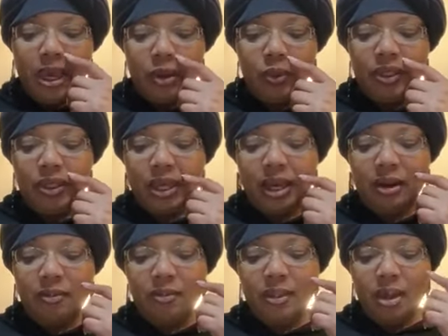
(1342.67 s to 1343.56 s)
It was
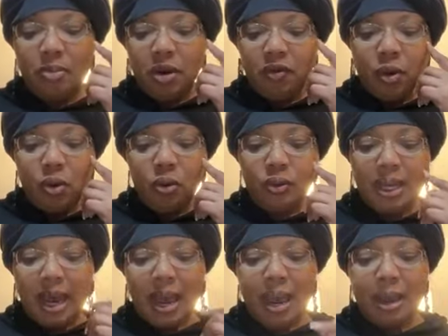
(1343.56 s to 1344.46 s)
said of them of old
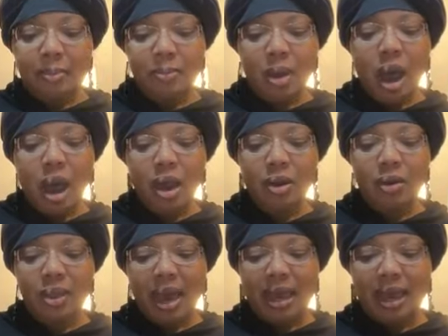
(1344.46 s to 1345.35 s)
time,
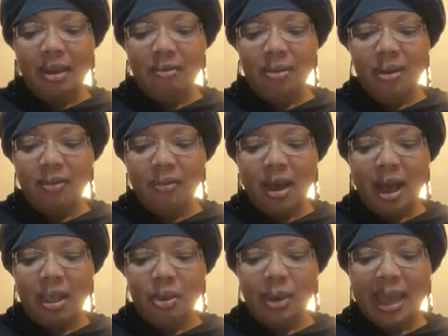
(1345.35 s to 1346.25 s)
Honor thy heavenly
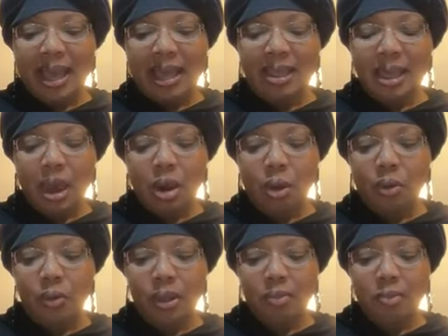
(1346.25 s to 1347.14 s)
Father and thy
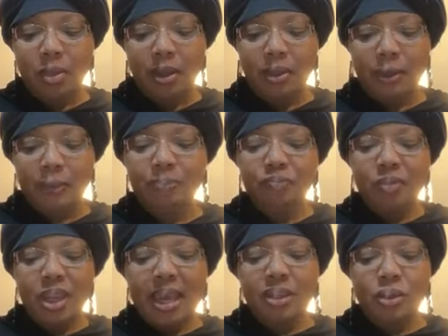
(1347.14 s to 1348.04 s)
earthly mother,
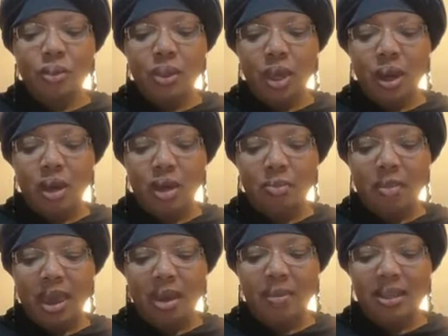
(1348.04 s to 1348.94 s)
and do their
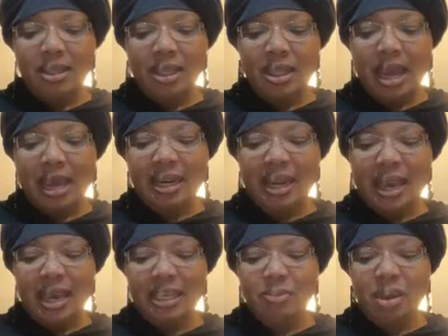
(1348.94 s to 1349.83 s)
commandments, that thy
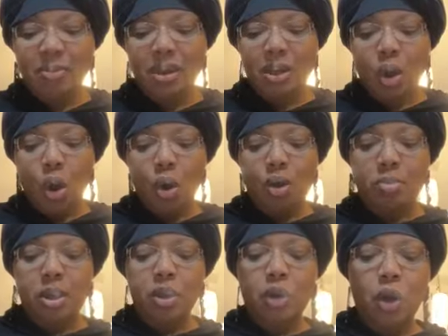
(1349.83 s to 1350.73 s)
days may be long
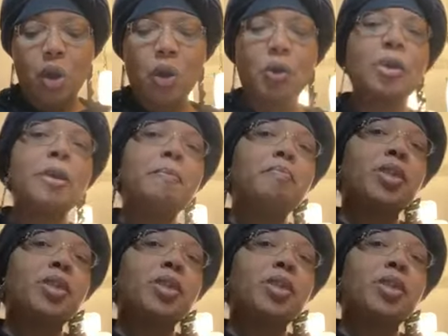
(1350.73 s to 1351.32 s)
upon the earth.